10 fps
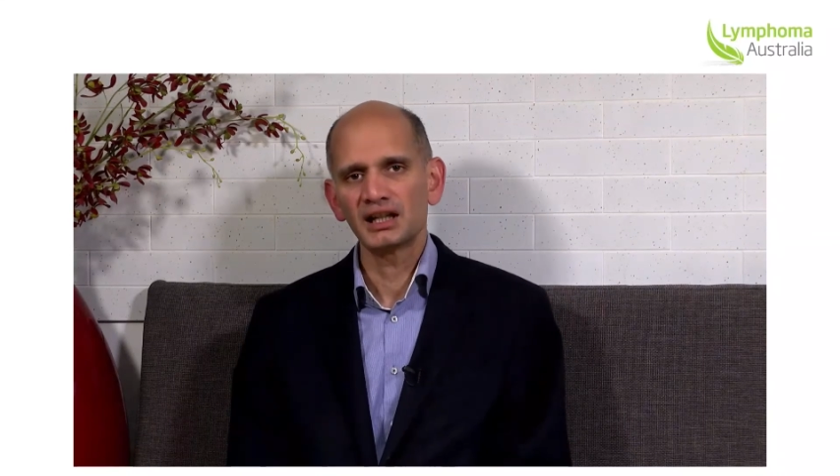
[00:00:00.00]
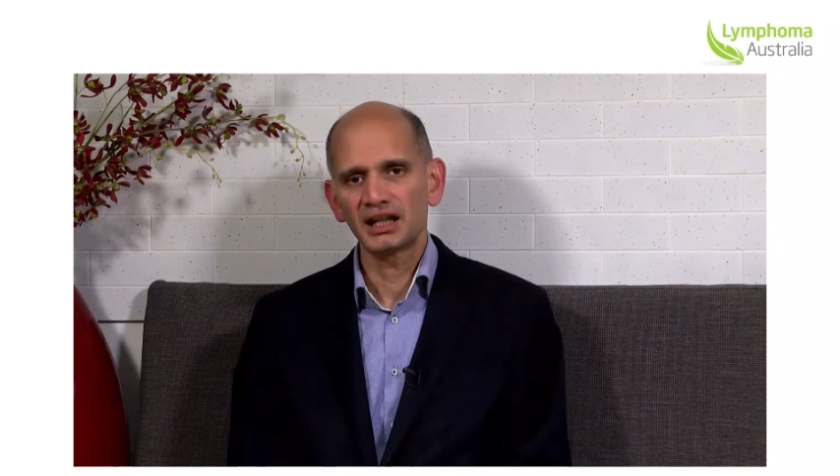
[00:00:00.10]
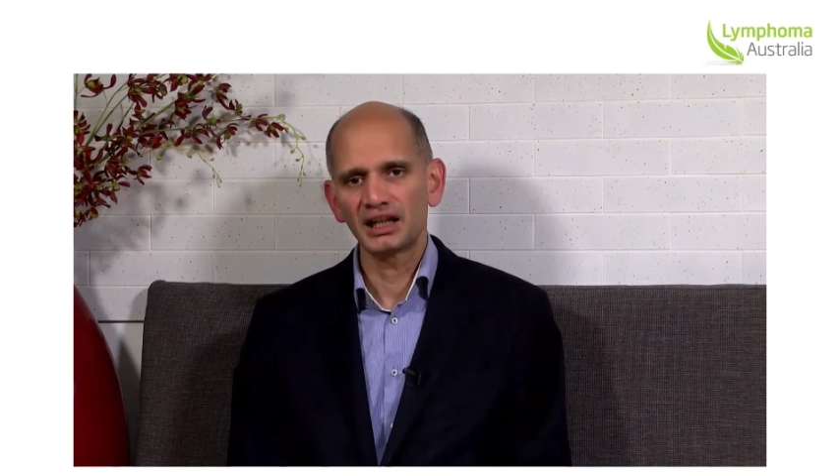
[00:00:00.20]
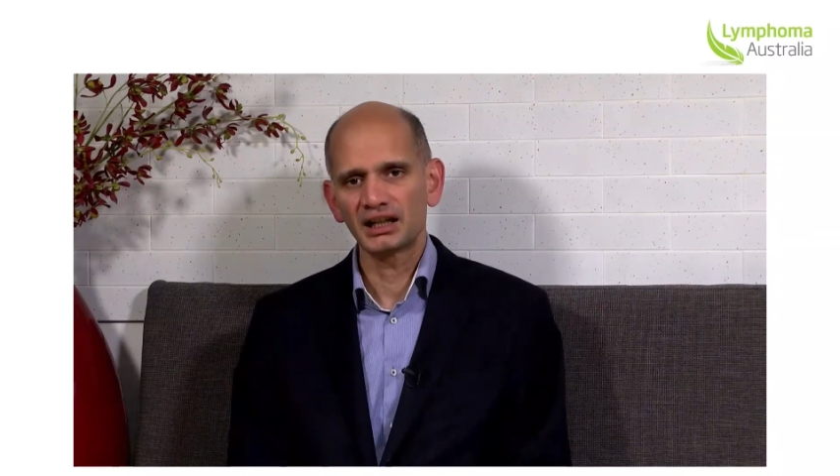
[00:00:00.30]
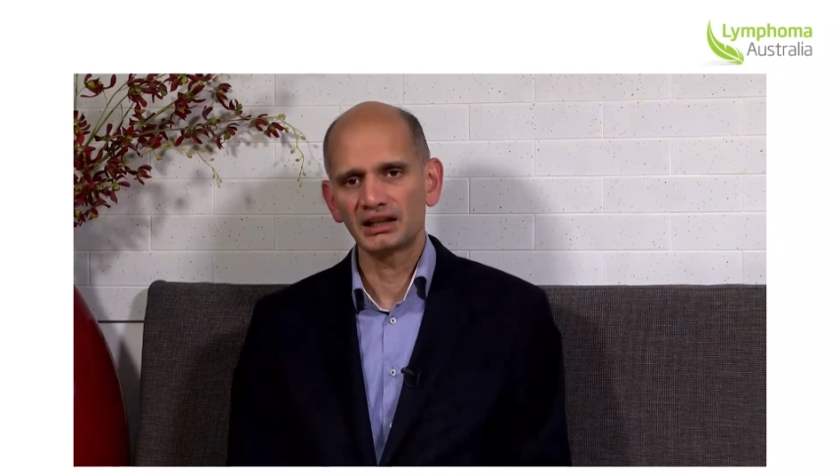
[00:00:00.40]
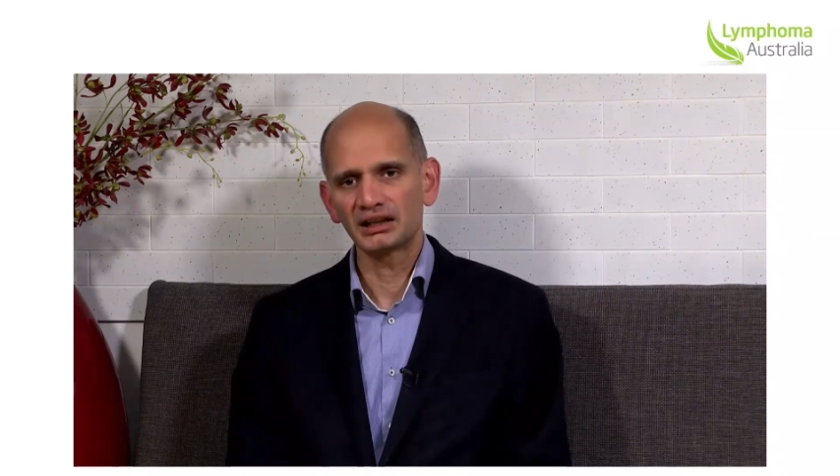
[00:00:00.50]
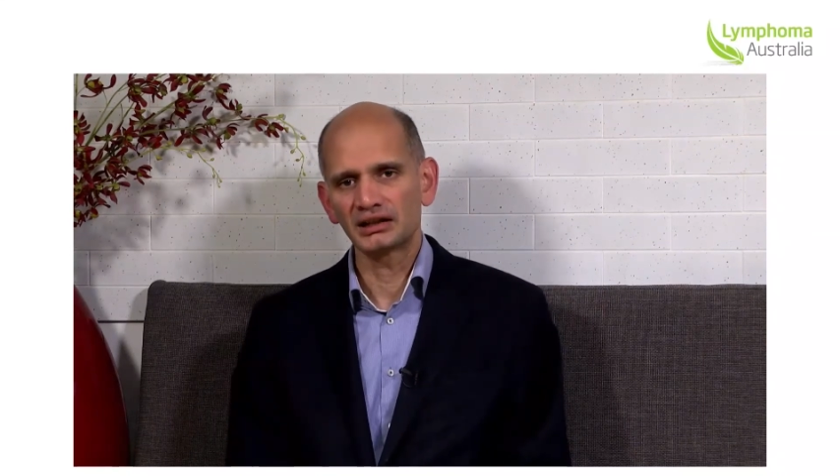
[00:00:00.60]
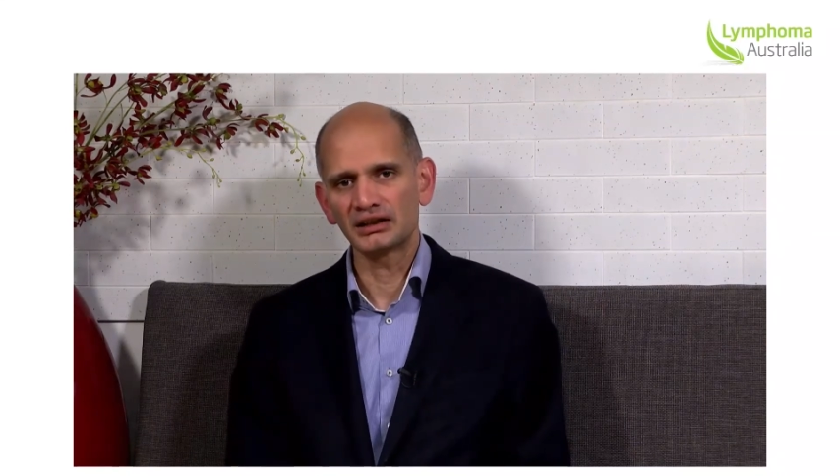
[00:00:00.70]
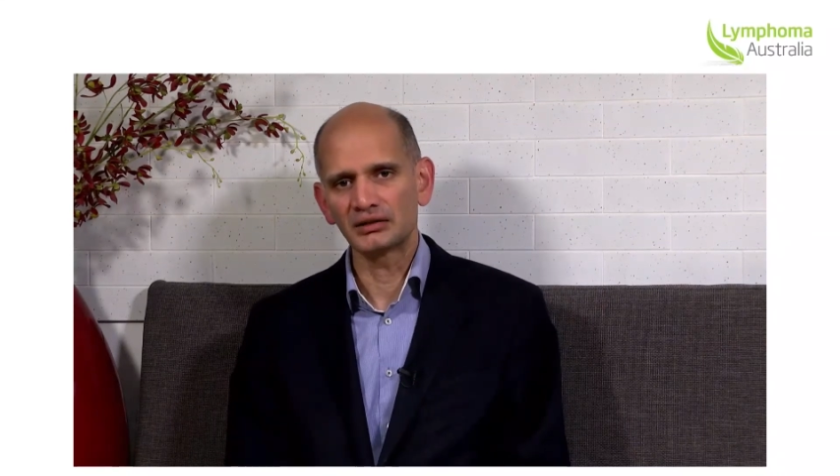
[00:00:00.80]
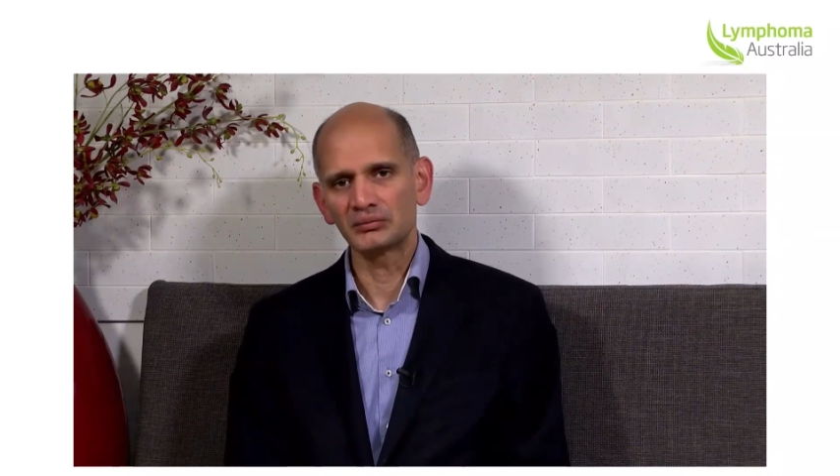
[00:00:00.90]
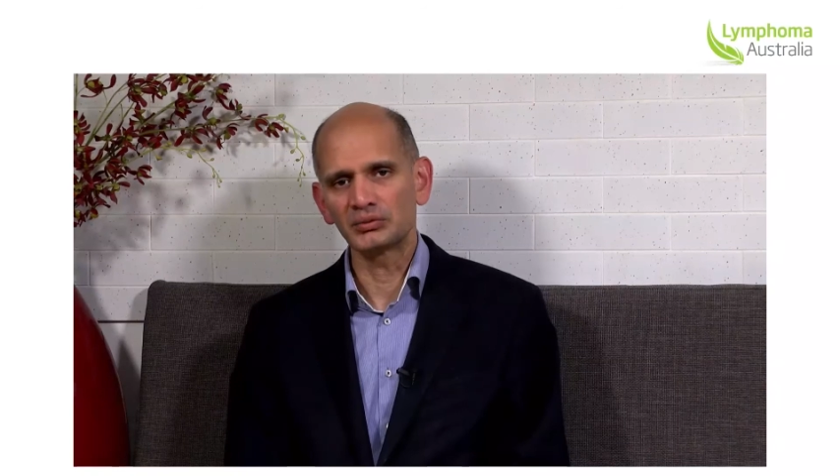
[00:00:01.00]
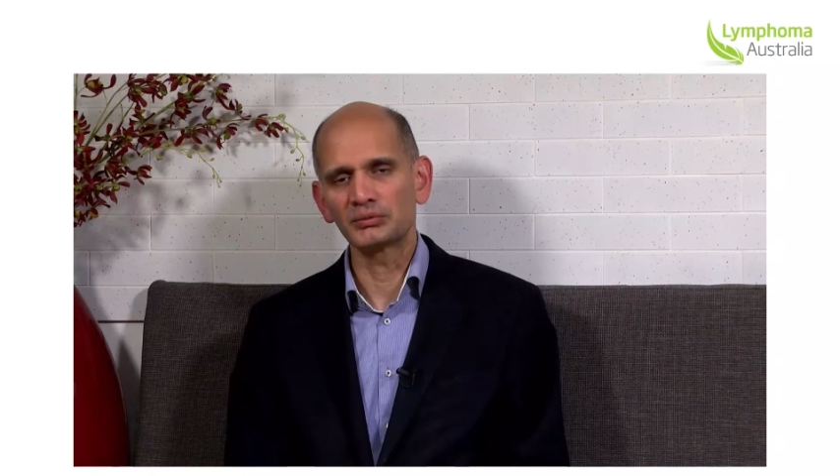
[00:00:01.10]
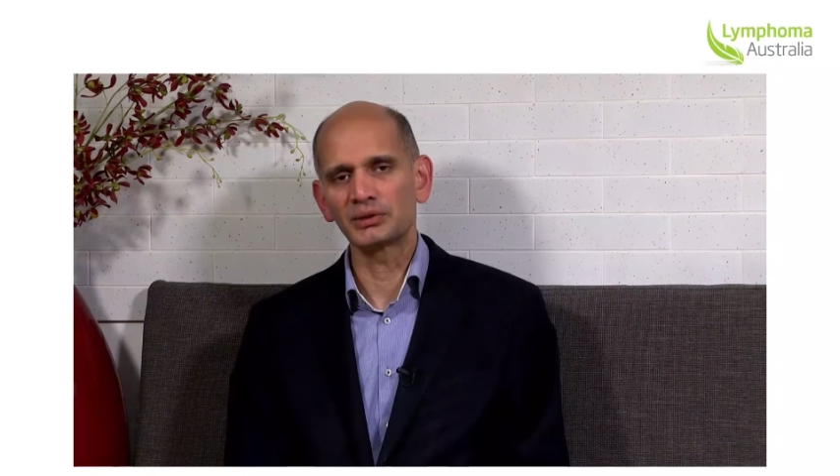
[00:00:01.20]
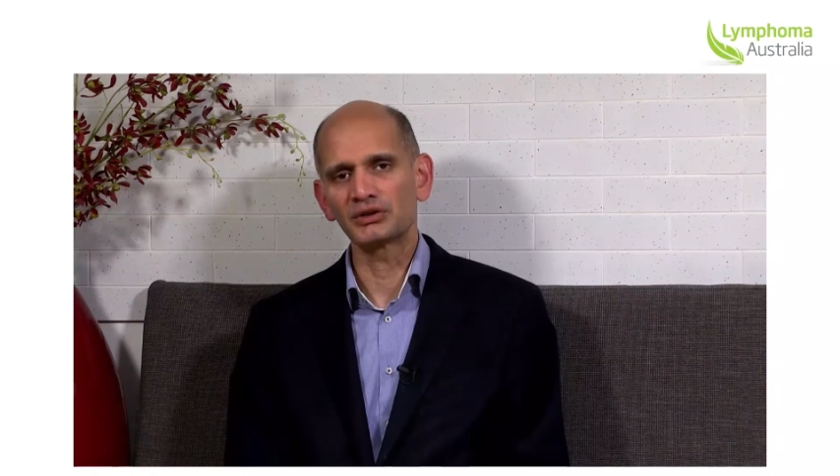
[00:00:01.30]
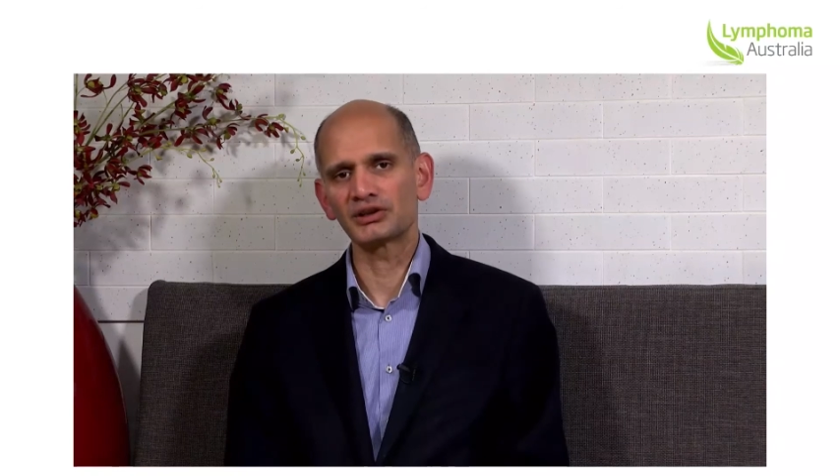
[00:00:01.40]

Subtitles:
And bone marrow